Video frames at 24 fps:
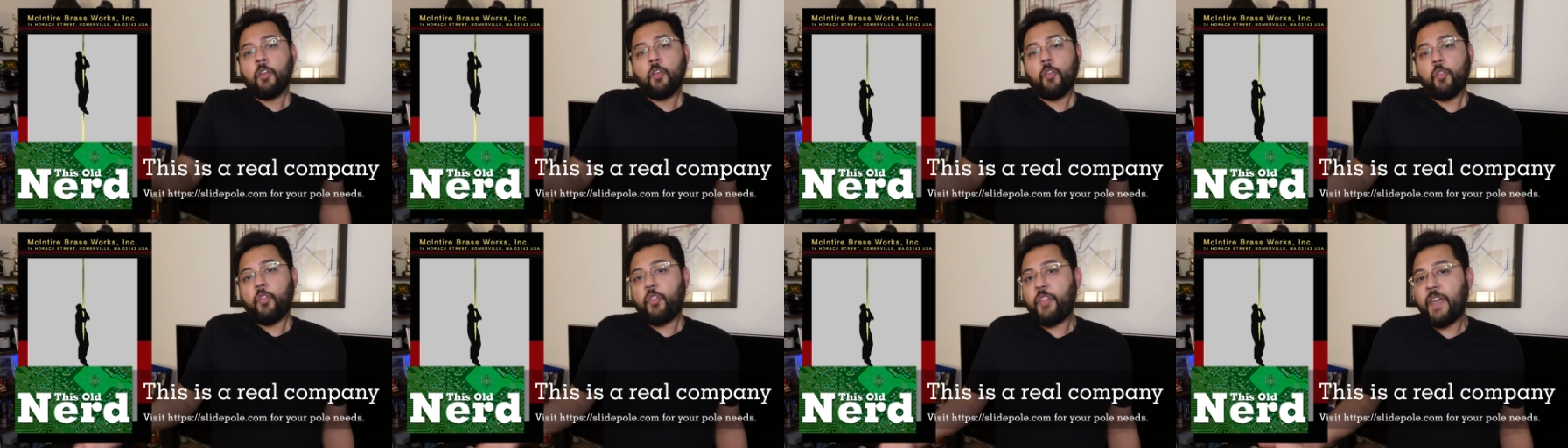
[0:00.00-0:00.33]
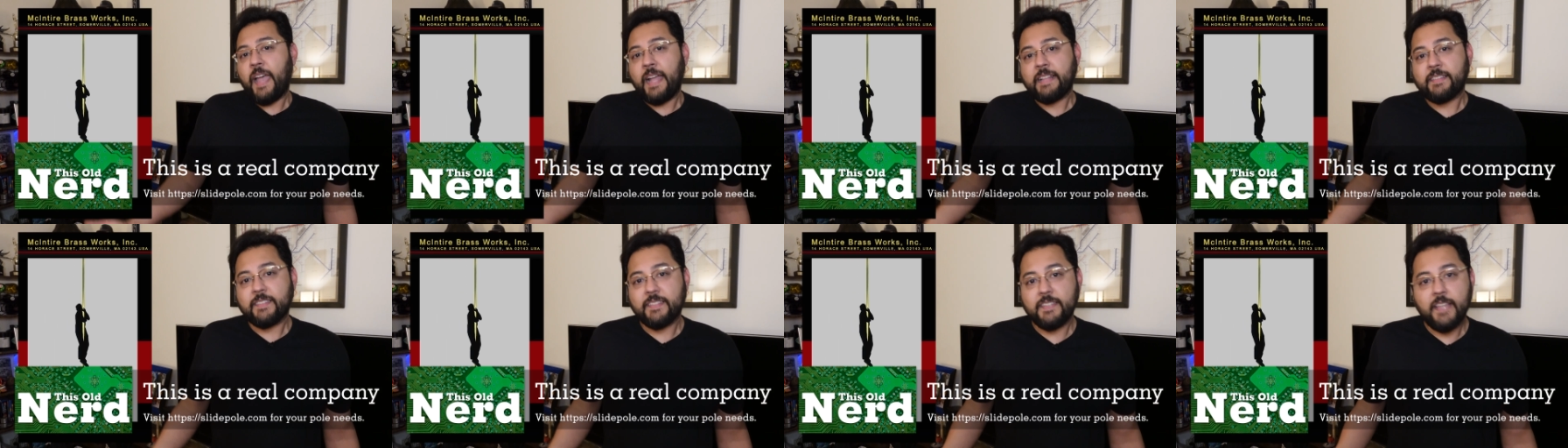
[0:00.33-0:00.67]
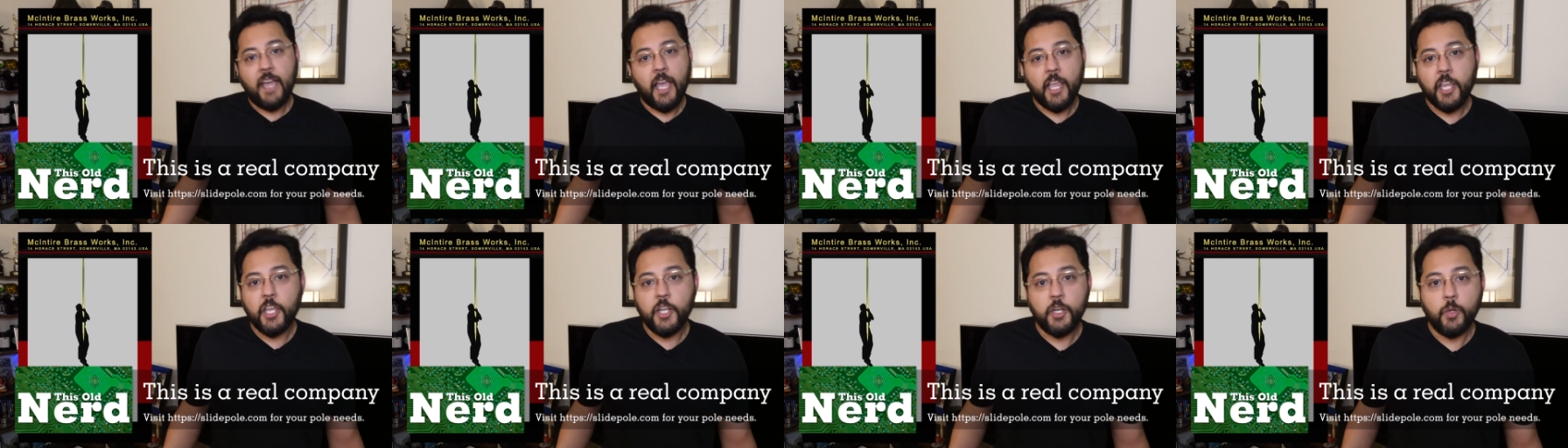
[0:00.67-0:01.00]
That's
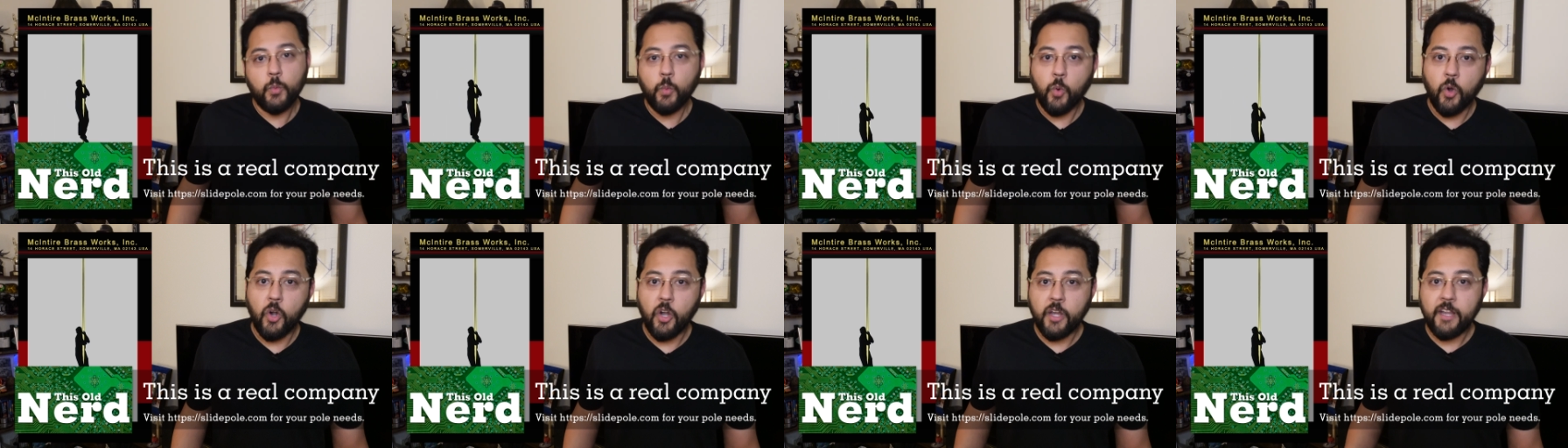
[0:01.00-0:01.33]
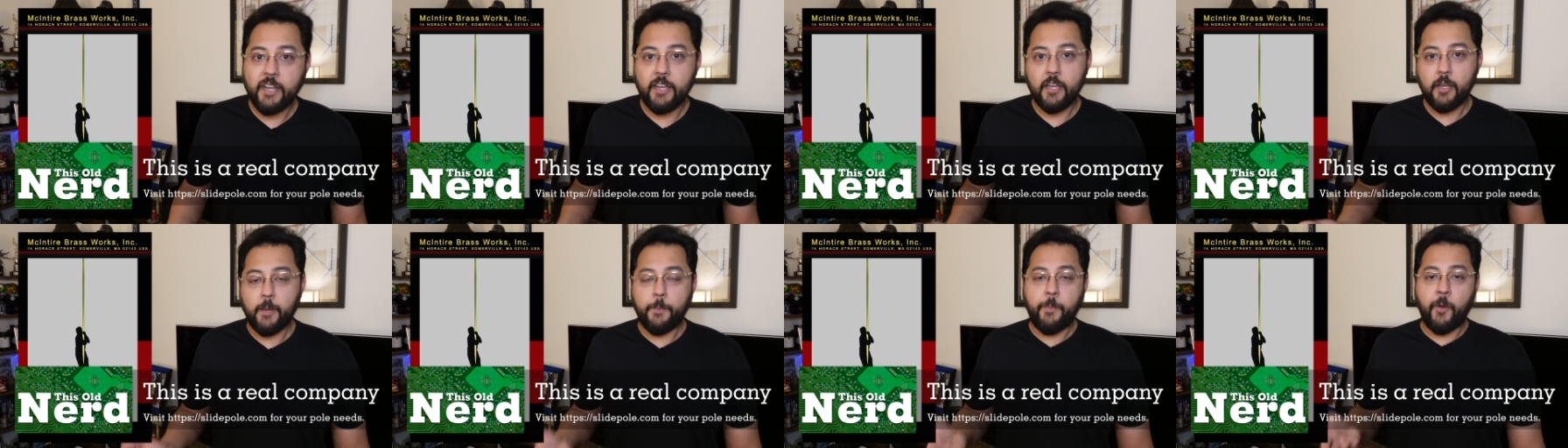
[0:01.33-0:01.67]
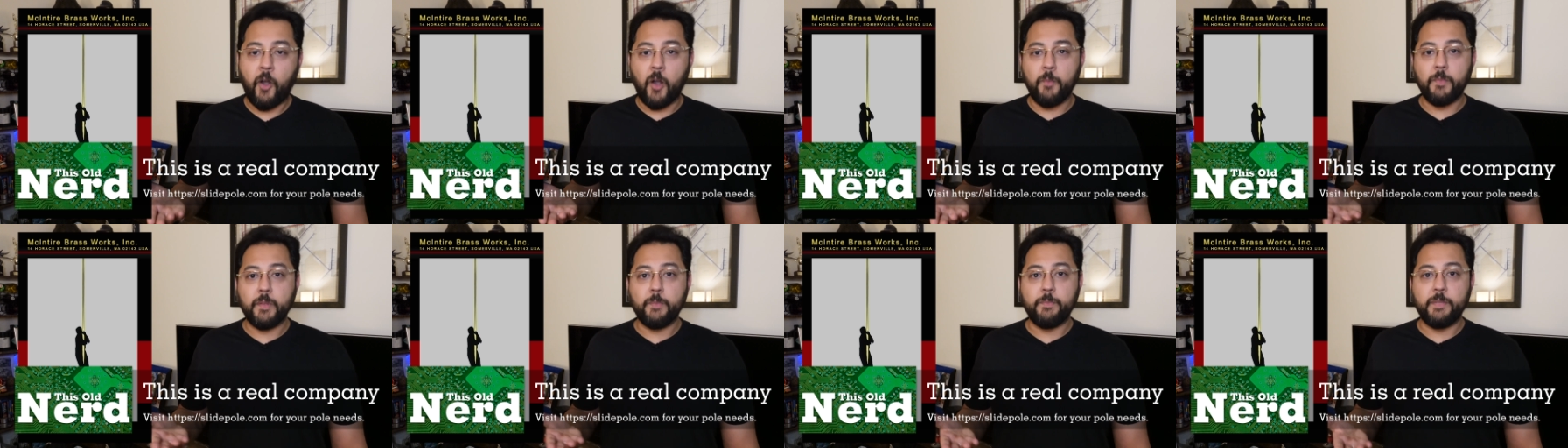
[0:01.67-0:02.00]
not gonna work in an
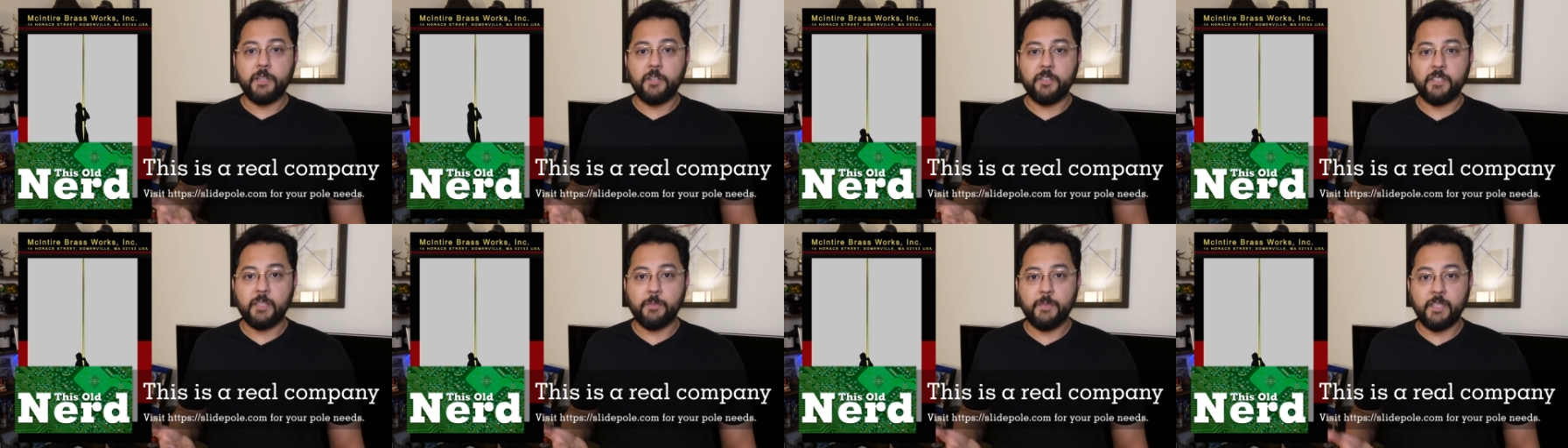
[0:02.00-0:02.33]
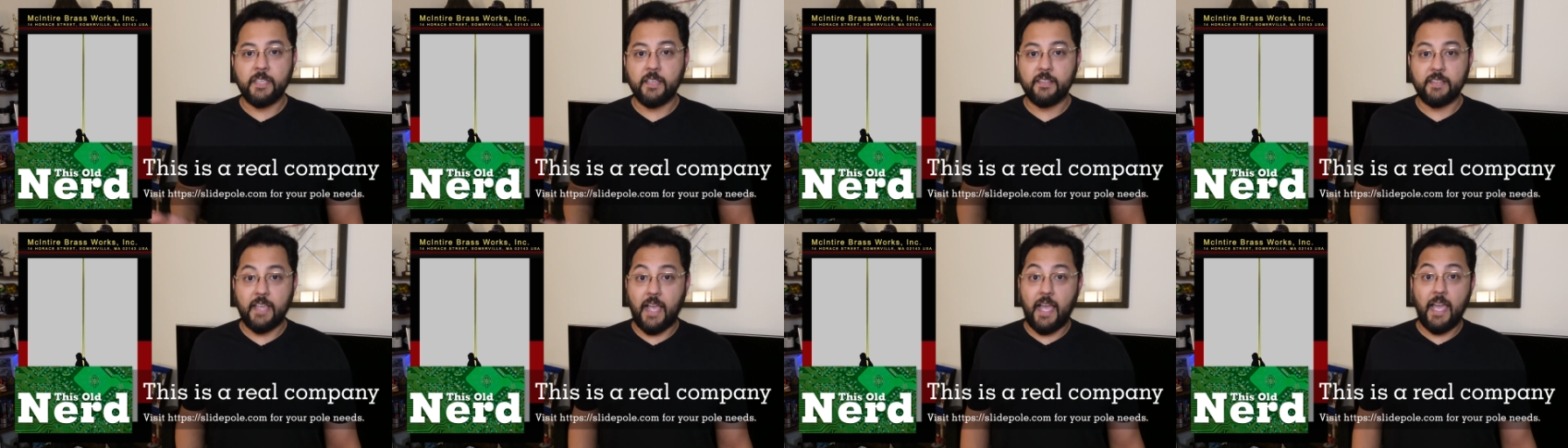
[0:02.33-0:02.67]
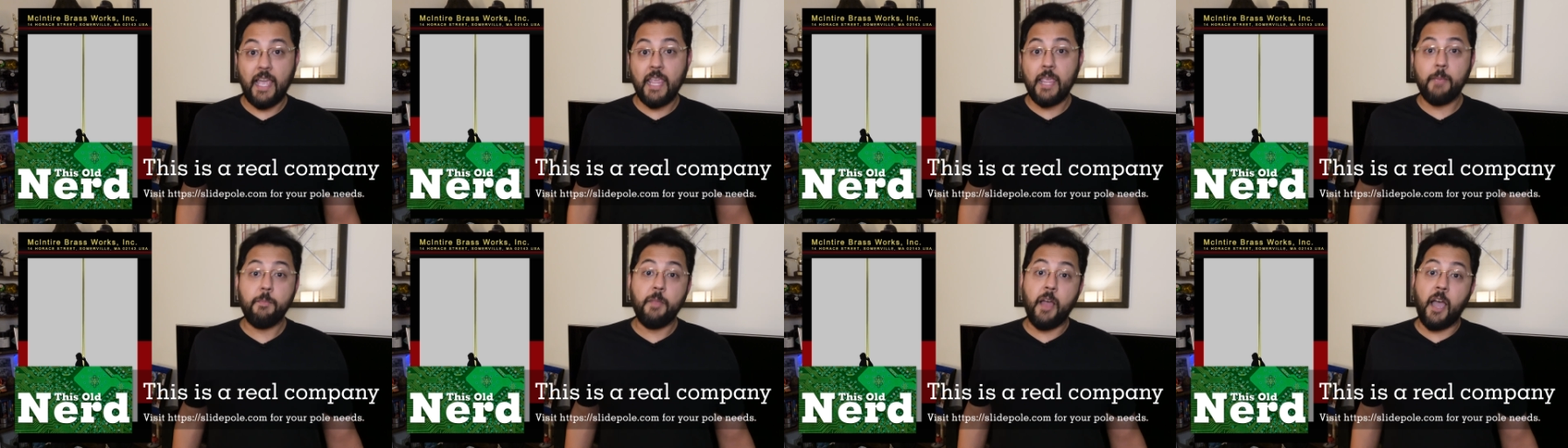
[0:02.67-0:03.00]
apartment building because
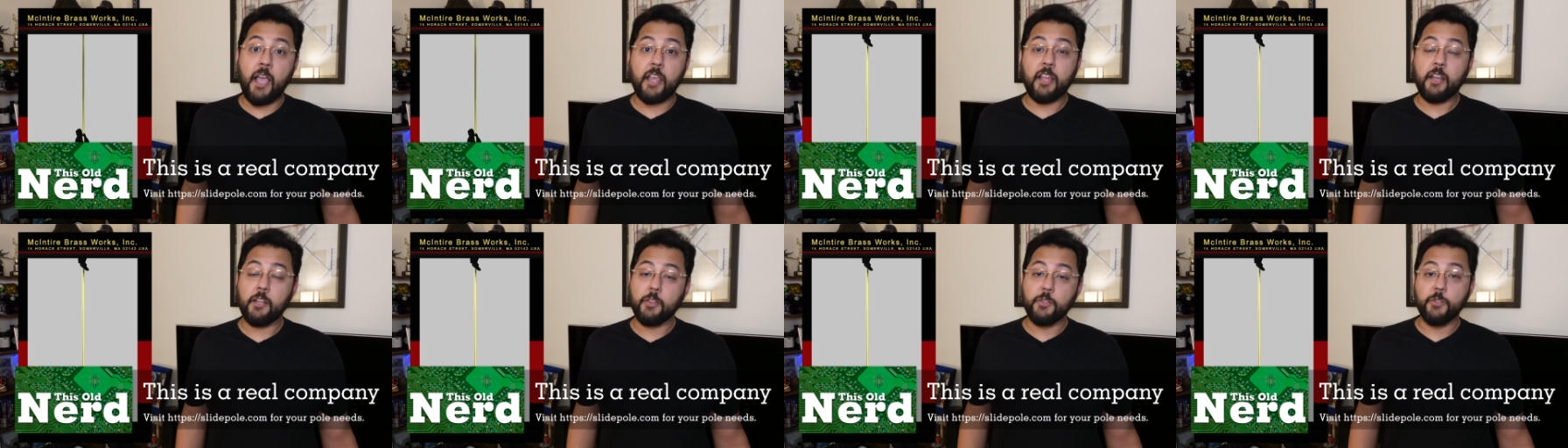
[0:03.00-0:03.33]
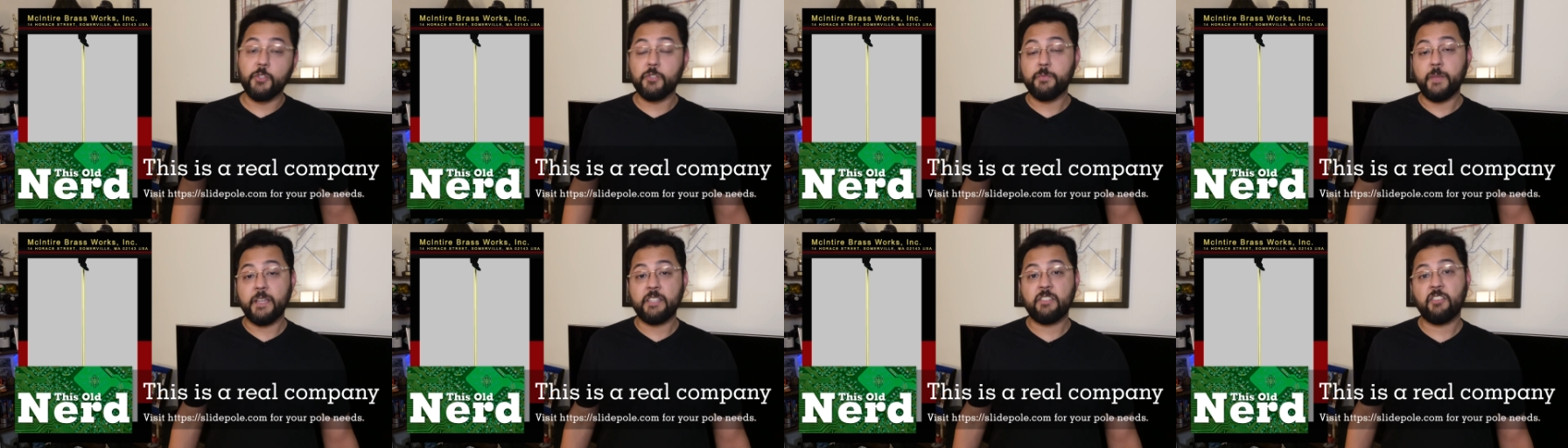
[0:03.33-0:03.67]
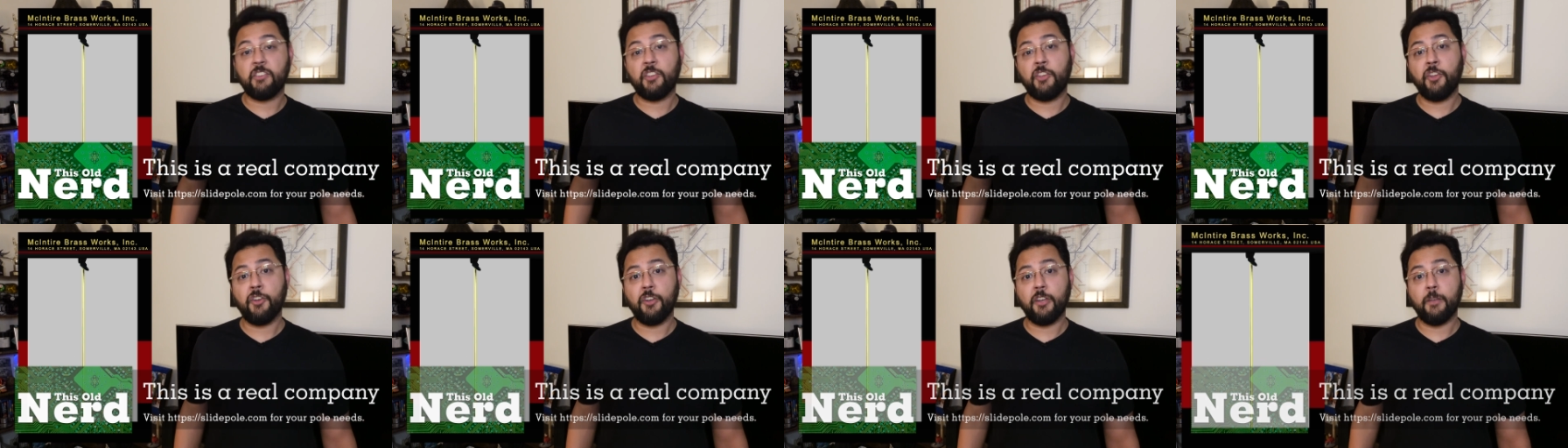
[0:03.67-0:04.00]
I am not gonna lose my
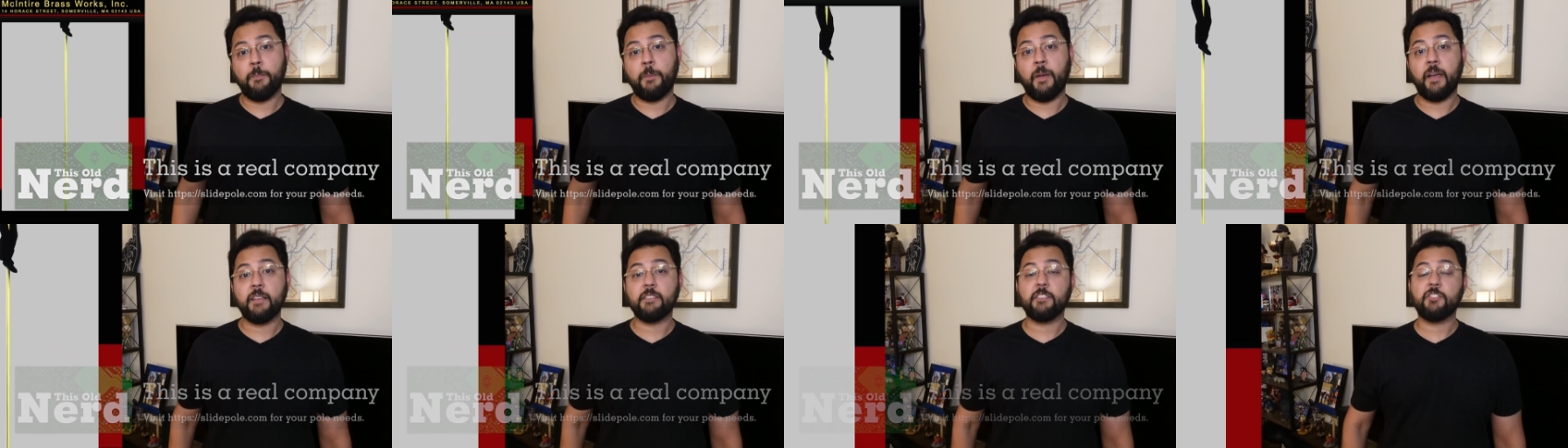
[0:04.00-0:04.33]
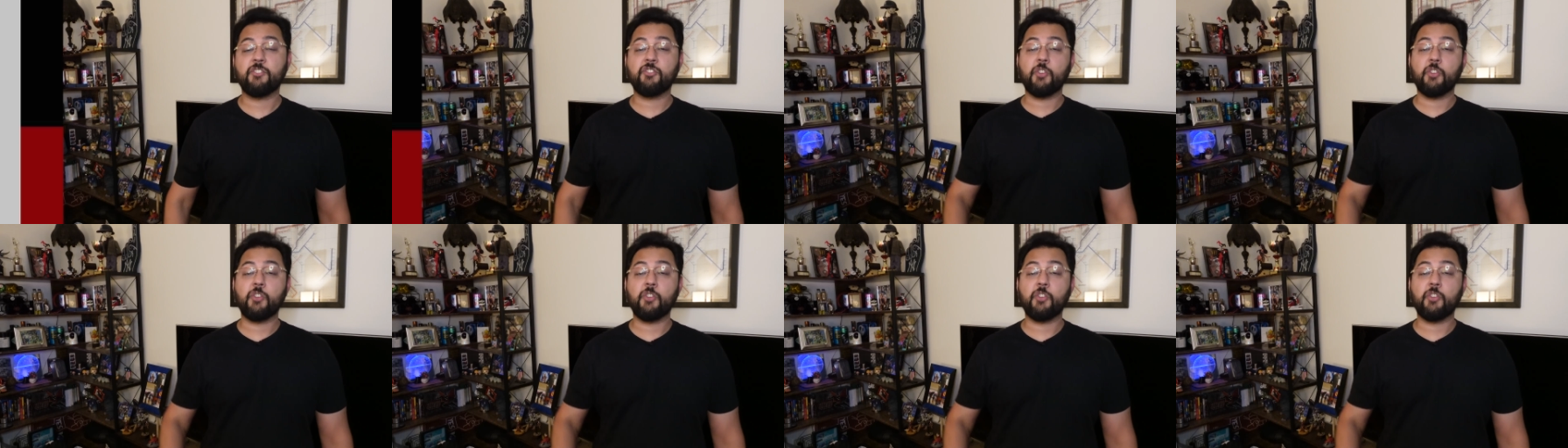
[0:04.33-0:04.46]
security deposit.